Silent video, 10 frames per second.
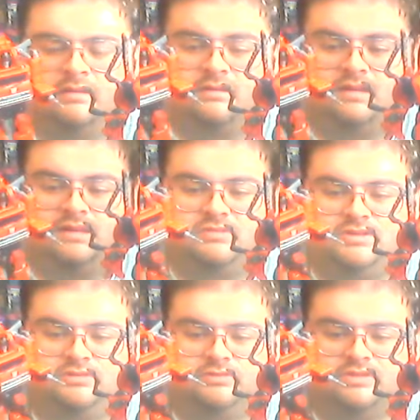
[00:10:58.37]
aimed to
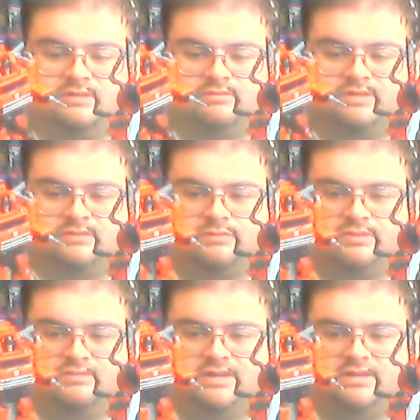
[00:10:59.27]
use in the
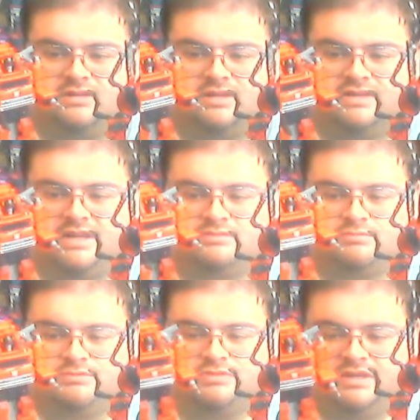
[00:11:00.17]
Transformers franchise,
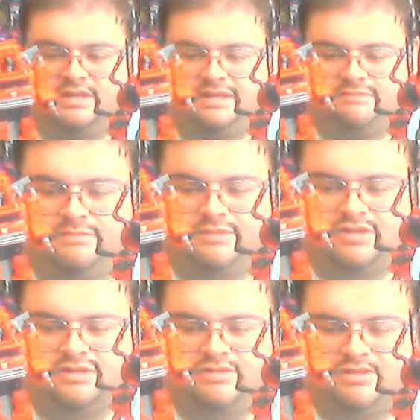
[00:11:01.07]
Hasbro took a name a
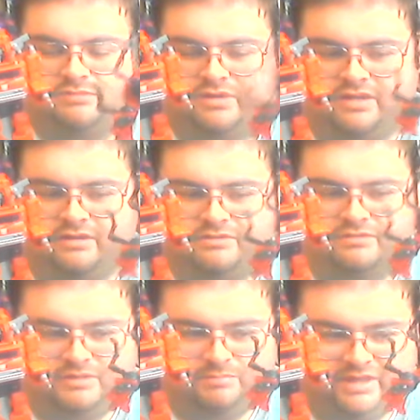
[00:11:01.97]
Generation 1 character
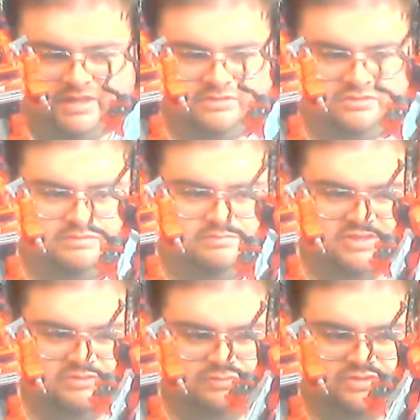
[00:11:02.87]
and applied it to a
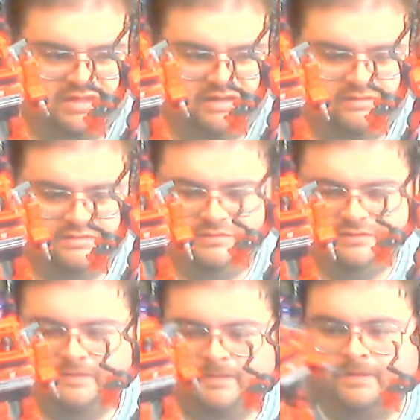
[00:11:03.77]
Beast Wars
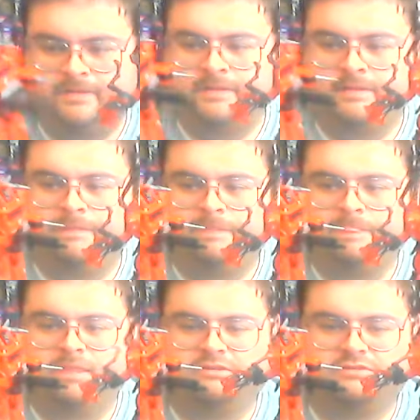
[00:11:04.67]
character.
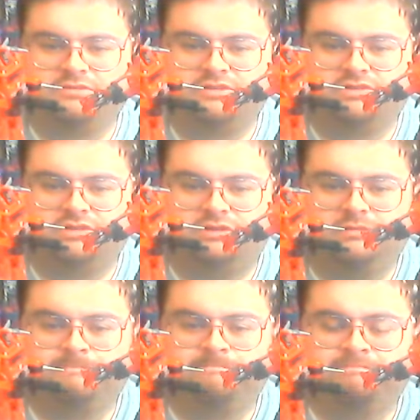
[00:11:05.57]
And so,
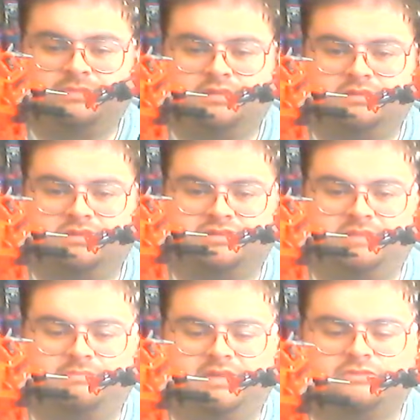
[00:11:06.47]
just
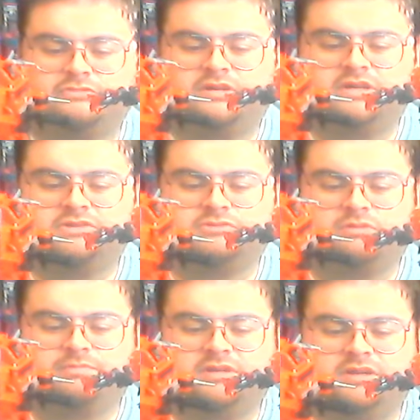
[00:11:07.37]
like Megatron and
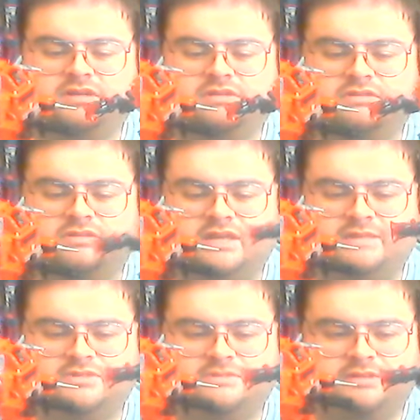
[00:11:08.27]
Scorponok, to
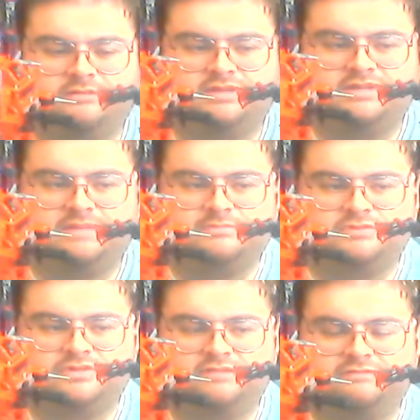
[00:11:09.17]
name some other
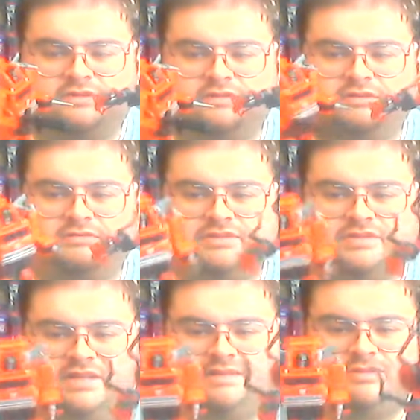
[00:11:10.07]
examples, Inferno is a
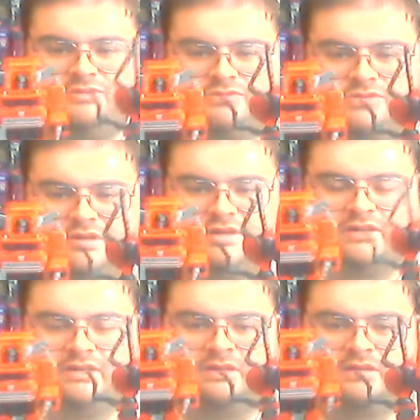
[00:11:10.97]
name used on
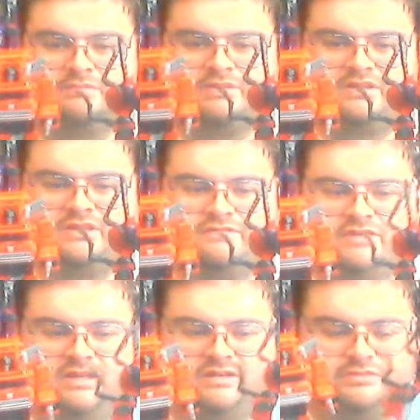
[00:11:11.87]
completely
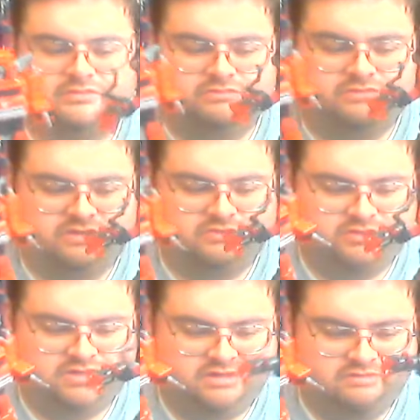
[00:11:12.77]
different characters from
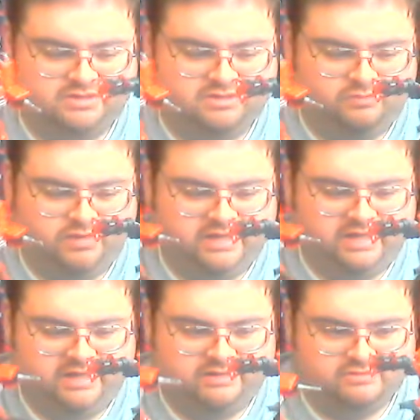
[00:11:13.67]
Transformers Generation 1
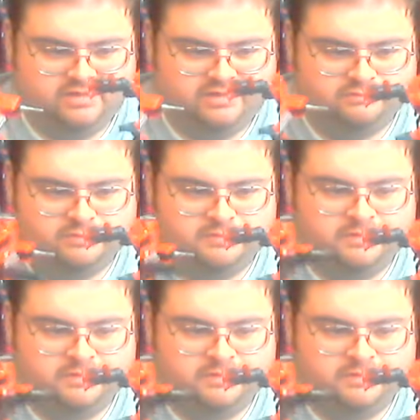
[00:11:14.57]
and Transformers